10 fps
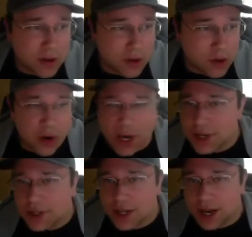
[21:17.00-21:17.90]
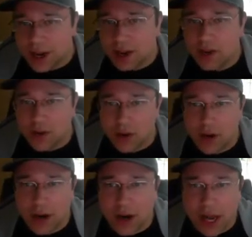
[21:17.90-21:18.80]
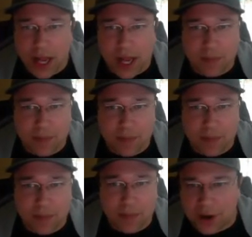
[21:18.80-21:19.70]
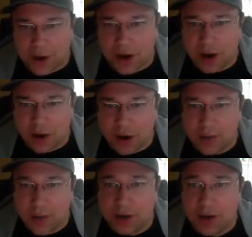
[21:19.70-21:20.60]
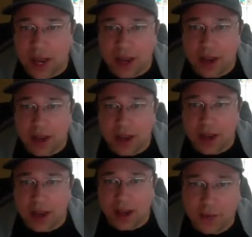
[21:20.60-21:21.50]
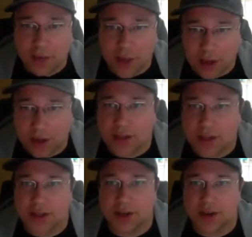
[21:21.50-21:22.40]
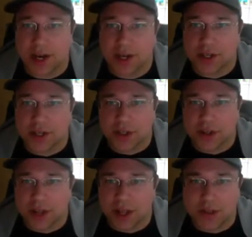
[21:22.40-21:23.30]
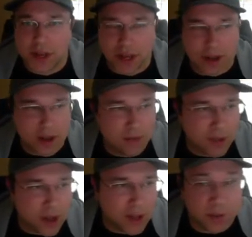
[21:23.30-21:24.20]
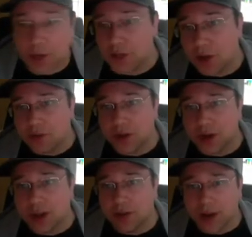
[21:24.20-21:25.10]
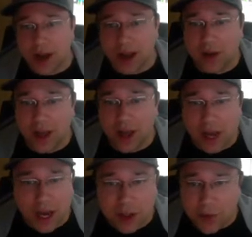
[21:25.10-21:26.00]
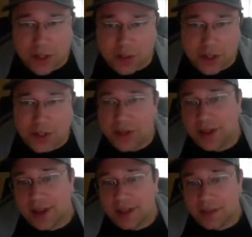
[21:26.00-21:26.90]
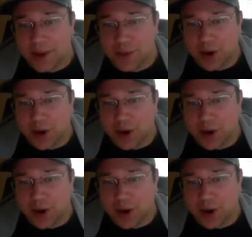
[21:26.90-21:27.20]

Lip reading: your insight and your comments are going to be taken definitely into consideration. So that's definitely awesome. It's all free to you right now, which is I think the best part.